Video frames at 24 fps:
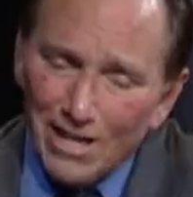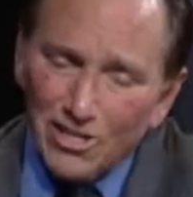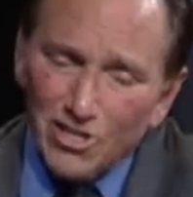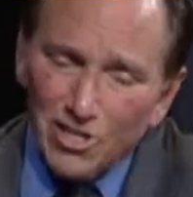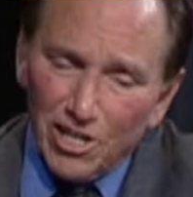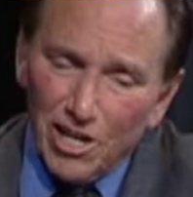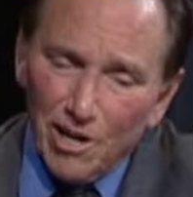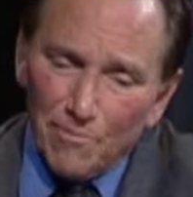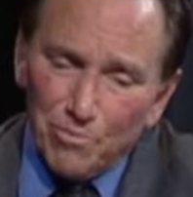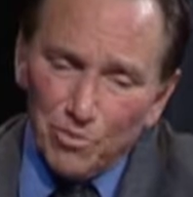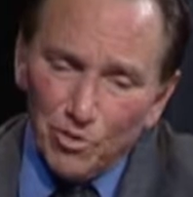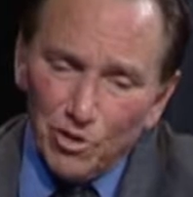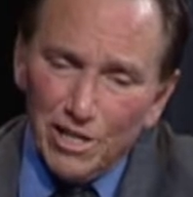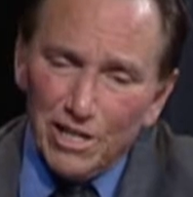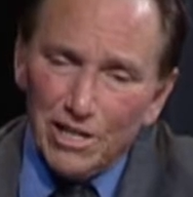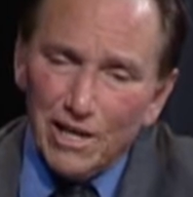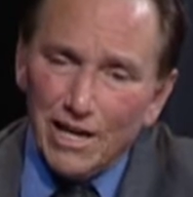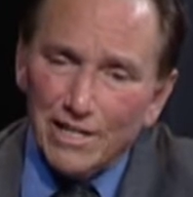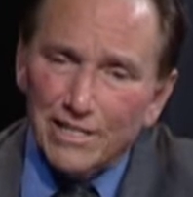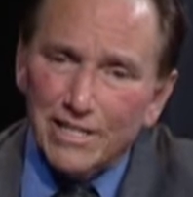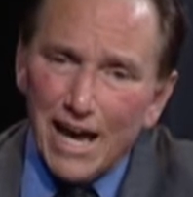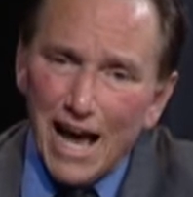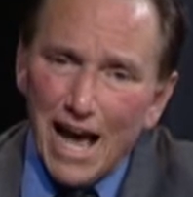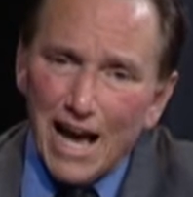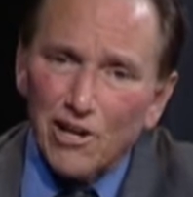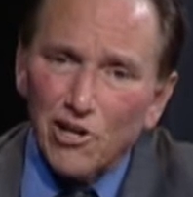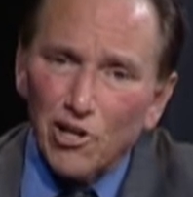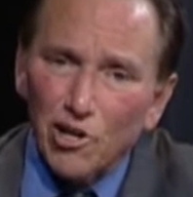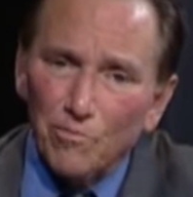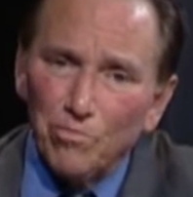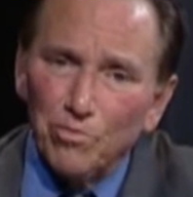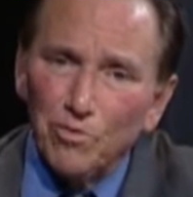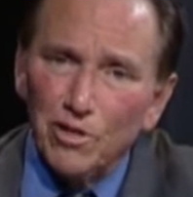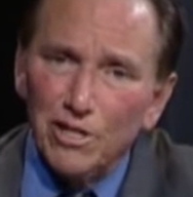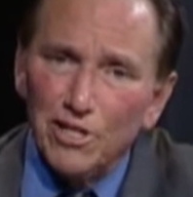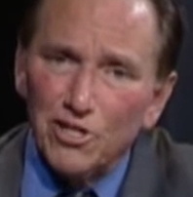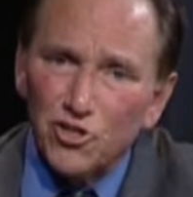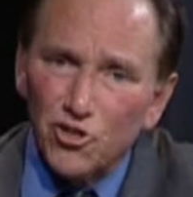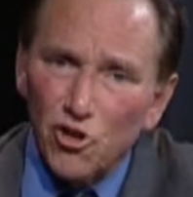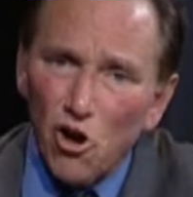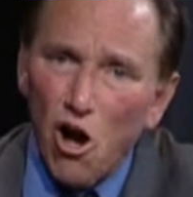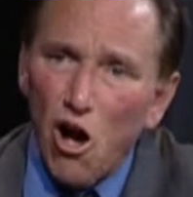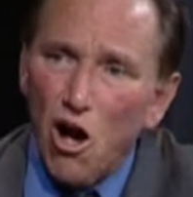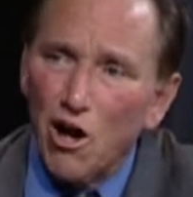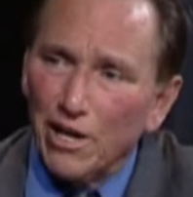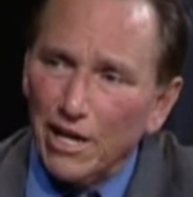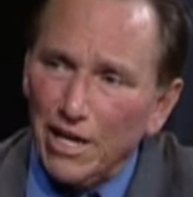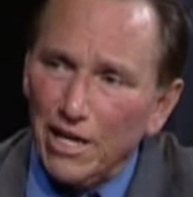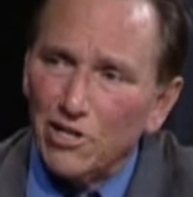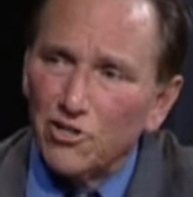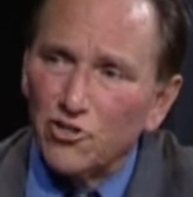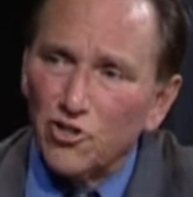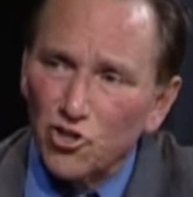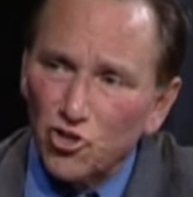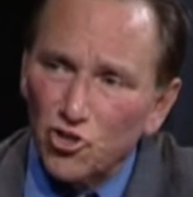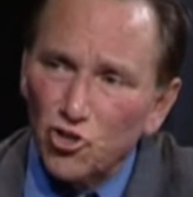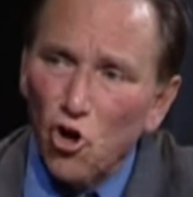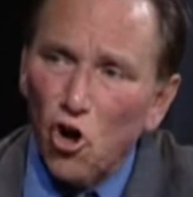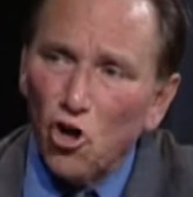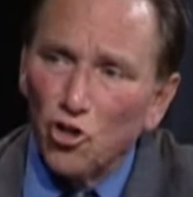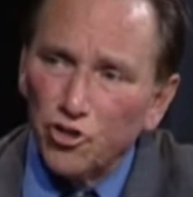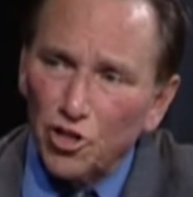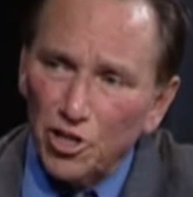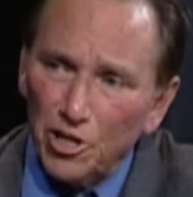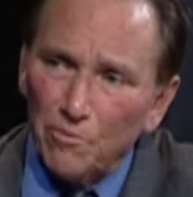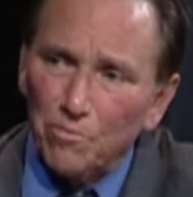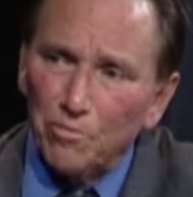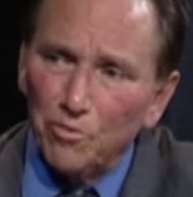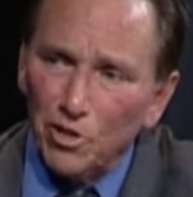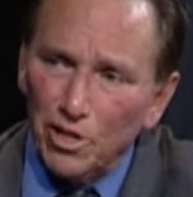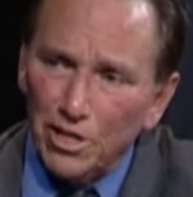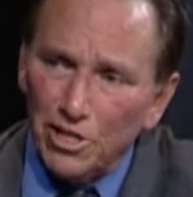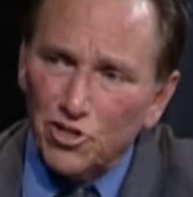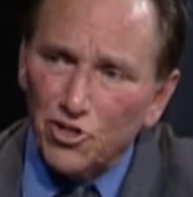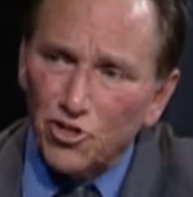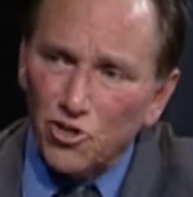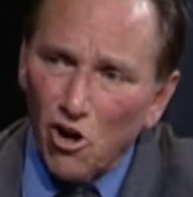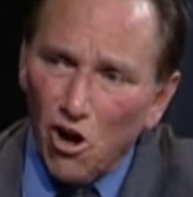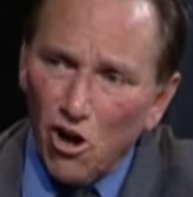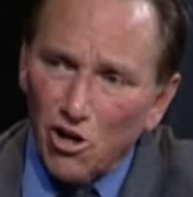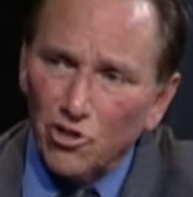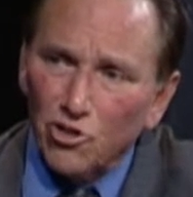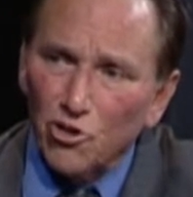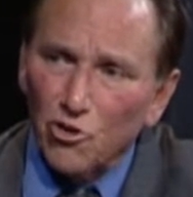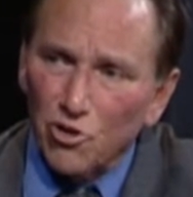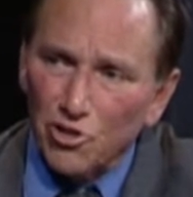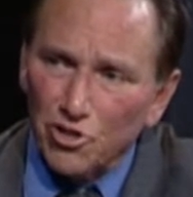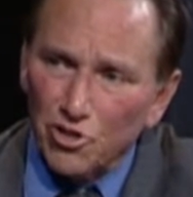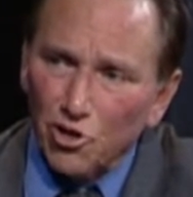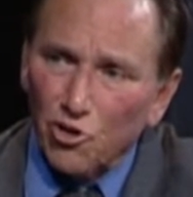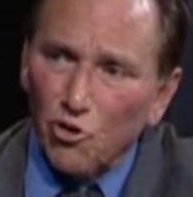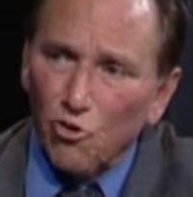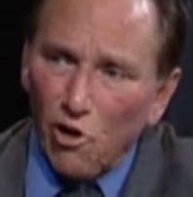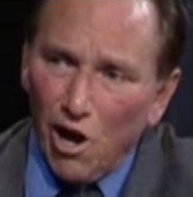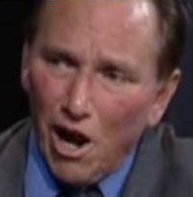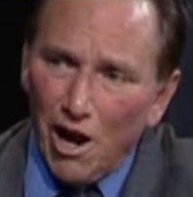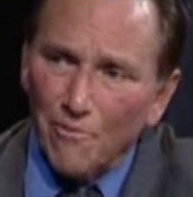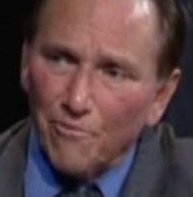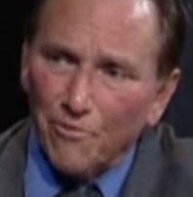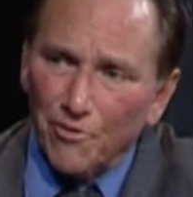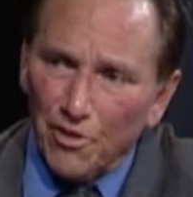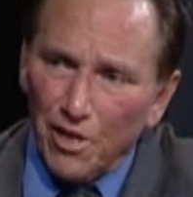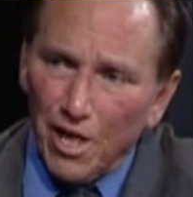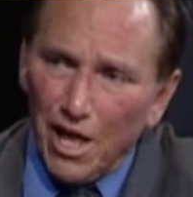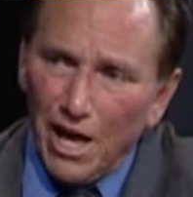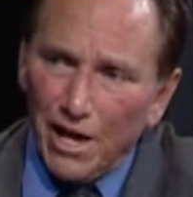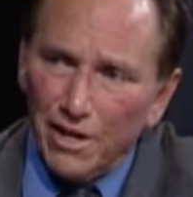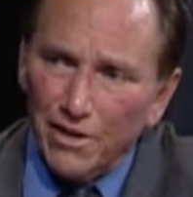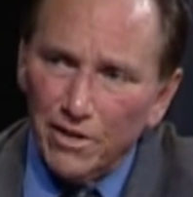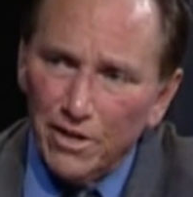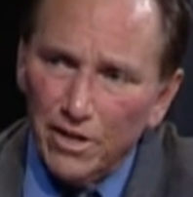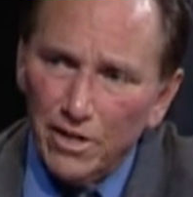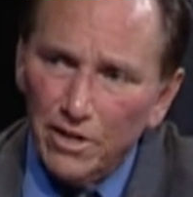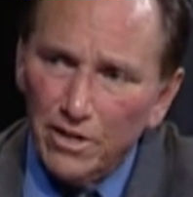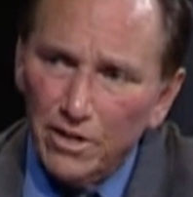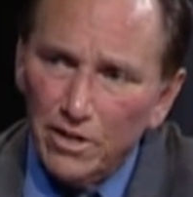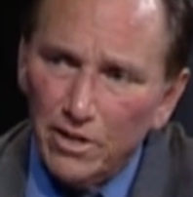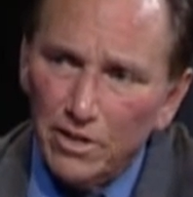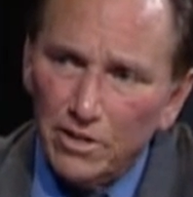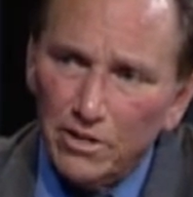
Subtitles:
Well, actually, attack on a police dog is assaulting a police dog. There is a crime for that.